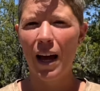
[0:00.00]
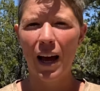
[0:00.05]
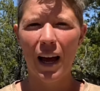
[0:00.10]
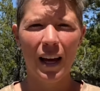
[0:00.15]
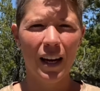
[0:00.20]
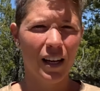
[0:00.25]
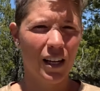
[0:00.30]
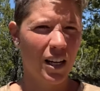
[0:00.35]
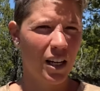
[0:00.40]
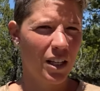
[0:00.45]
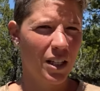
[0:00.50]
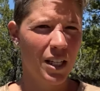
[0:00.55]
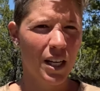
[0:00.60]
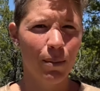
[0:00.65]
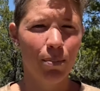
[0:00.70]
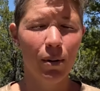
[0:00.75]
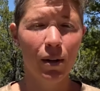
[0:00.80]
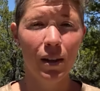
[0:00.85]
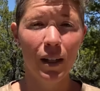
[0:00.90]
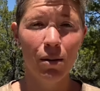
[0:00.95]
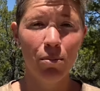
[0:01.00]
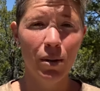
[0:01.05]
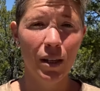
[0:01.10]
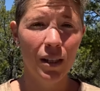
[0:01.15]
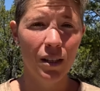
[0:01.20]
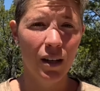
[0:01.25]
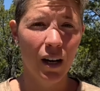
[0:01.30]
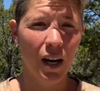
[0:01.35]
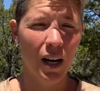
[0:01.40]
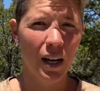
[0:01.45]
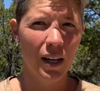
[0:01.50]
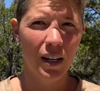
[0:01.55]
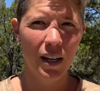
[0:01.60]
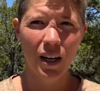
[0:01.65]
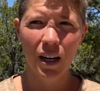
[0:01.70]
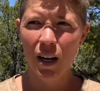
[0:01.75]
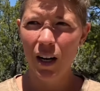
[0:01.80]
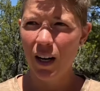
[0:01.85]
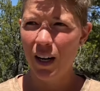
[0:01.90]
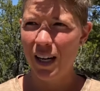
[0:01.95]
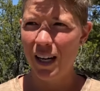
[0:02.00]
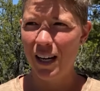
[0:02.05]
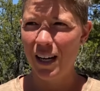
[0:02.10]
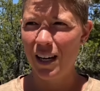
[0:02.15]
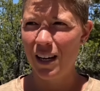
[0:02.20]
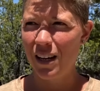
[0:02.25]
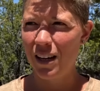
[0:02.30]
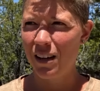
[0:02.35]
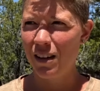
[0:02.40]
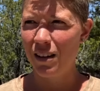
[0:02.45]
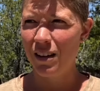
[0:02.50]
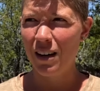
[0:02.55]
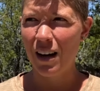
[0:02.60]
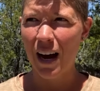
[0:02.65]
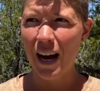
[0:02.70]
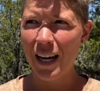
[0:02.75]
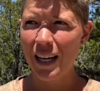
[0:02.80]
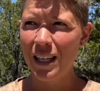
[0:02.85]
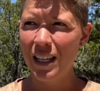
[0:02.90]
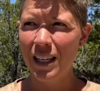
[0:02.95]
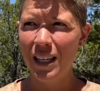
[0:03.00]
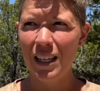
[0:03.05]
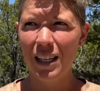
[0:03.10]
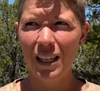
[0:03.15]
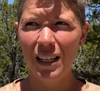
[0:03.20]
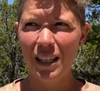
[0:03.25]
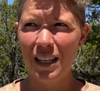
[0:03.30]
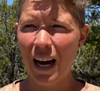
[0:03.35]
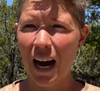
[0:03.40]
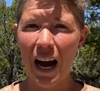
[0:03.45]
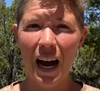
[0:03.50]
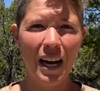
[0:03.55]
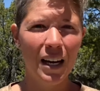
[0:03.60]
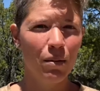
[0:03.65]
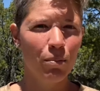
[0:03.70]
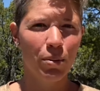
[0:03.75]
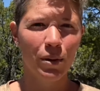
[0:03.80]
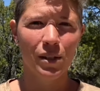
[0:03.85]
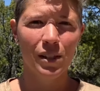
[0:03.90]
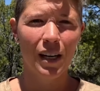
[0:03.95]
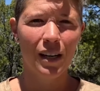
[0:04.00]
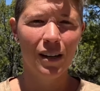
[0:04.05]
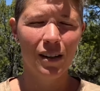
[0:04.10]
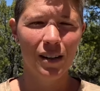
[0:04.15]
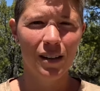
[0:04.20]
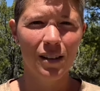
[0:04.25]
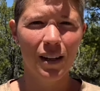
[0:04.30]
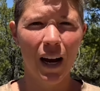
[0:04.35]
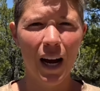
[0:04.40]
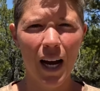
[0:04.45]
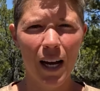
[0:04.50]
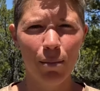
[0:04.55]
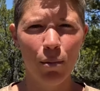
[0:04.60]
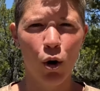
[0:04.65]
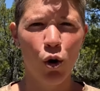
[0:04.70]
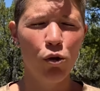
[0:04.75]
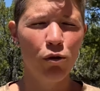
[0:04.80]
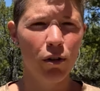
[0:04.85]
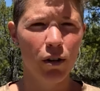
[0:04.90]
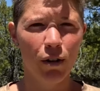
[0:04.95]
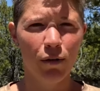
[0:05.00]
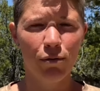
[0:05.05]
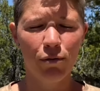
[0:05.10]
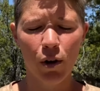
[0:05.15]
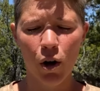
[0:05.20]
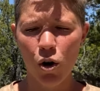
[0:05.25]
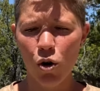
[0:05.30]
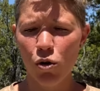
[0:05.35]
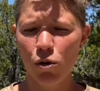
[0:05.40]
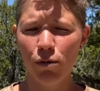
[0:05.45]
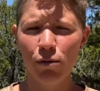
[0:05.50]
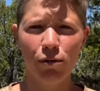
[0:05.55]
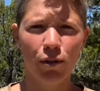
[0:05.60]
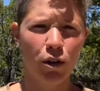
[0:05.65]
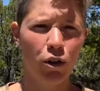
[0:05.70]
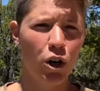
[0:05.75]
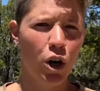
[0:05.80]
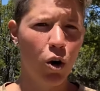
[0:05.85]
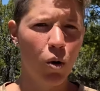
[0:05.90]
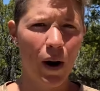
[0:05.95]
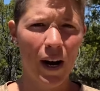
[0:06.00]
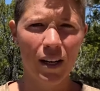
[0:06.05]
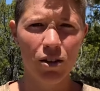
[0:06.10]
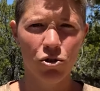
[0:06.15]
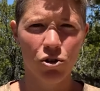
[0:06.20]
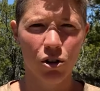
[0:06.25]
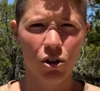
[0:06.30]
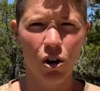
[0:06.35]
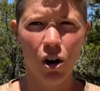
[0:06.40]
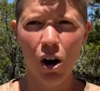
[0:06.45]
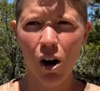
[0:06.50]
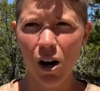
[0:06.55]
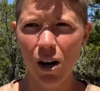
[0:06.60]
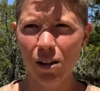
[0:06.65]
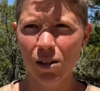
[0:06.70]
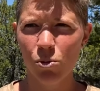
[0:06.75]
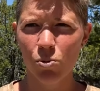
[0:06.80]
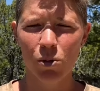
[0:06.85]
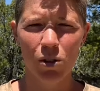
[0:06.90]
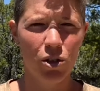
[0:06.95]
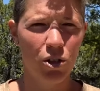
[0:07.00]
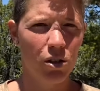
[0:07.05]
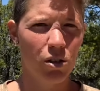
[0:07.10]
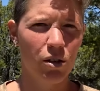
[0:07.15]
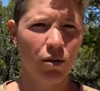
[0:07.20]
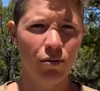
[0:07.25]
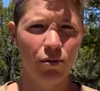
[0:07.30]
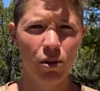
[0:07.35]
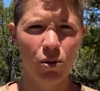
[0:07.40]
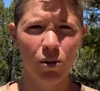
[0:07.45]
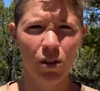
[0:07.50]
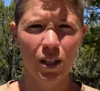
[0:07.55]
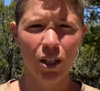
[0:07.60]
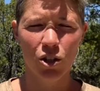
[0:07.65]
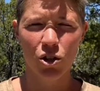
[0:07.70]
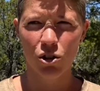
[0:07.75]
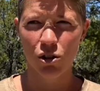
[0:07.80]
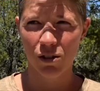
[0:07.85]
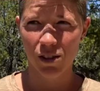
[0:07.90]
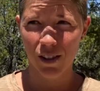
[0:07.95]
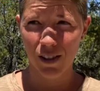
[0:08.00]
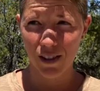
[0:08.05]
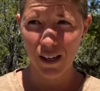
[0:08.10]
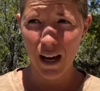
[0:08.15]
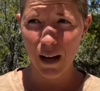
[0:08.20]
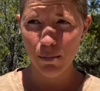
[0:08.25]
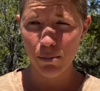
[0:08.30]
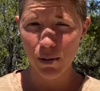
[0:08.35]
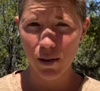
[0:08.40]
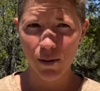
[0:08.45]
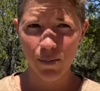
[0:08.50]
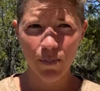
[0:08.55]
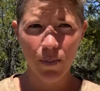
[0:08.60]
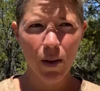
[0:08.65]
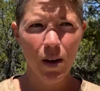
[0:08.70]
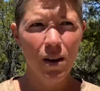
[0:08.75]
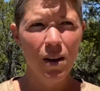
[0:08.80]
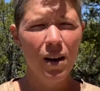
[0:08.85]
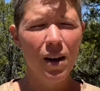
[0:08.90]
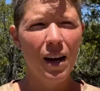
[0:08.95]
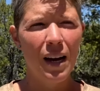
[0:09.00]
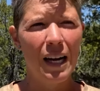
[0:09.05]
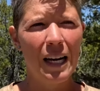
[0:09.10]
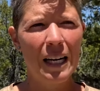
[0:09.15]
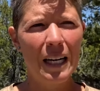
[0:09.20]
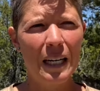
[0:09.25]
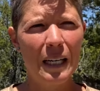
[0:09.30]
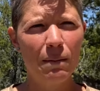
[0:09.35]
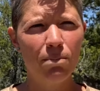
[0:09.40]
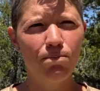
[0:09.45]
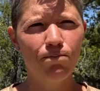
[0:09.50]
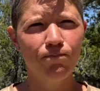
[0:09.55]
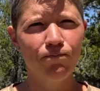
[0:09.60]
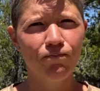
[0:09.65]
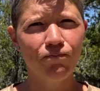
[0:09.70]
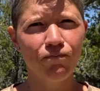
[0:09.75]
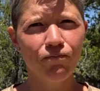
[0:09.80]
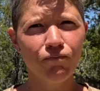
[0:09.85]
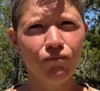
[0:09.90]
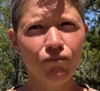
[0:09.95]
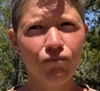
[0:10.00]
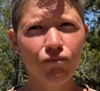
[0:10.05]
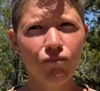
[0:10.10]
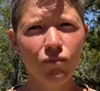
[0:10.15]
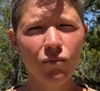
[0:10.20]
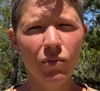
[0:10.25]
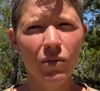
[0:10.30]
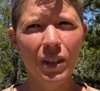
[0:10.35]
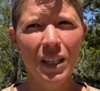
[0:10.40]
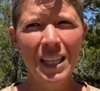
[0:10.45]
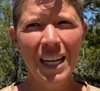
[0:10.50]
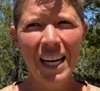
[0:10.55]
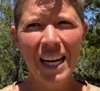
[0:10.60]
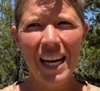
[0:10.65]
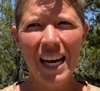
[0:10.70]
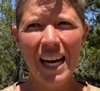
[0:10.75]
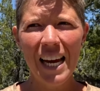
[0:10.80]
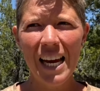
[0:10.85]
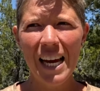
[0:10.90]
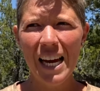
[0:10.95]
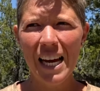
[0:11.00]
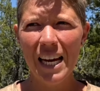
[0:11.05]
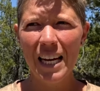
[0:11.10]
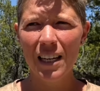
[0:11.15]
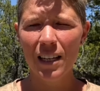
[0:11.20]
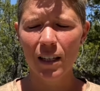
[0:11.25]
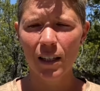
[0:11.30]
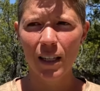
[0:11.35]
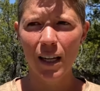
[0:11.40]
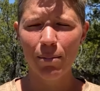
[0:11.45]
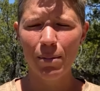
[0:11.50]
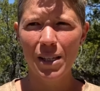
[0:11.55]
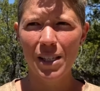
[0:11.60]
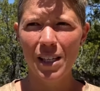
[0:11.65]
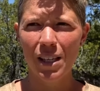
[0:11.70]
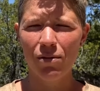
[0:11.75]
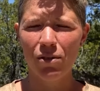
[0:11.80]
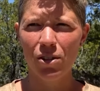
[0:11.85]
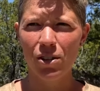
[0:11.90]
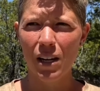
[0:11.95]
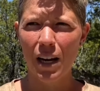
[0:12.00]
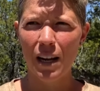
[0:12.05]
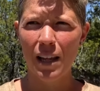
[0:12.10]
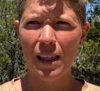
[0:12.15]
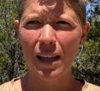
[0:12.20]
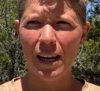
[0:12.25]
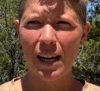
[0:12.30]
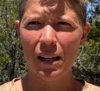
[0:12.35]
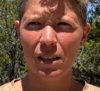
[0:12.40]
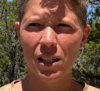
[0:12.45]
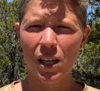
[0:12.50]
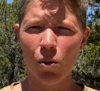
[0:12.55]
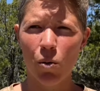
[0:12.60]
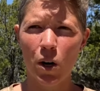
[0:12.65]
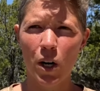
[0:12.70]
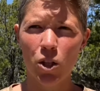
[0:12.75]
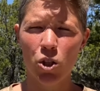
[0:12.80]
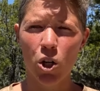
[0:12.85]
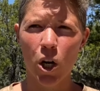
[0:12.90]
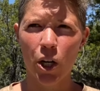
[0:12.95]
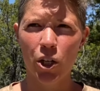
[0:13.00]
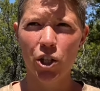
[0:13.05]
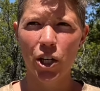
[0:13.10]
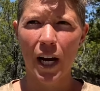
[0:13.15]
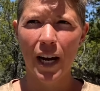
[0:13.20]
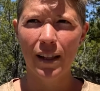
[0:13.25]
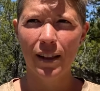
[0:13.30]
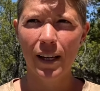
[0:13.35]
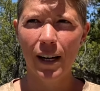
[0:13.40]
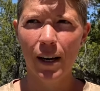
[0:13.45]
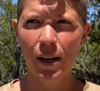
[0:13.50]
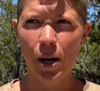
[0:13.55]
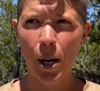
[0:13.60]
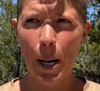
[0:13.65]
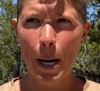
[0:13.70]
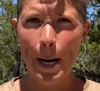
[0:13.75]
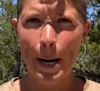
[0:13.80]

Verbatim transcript: It can typically be done, and 99% of the time, over the phone for no extra cost with just a few additional steps. And let me see if there's anything else I want to touch on there.